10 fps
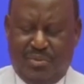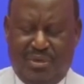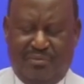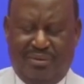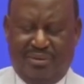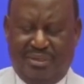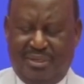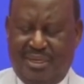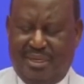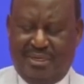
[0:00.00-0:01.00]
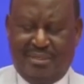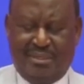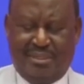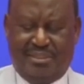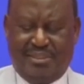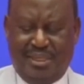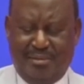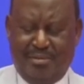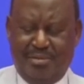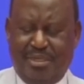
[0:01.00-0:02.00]
We have a
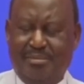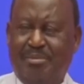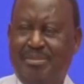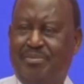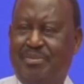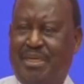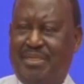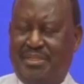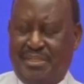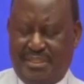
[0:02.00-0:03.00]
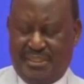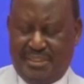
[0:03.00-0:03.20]
stable and peaceful country.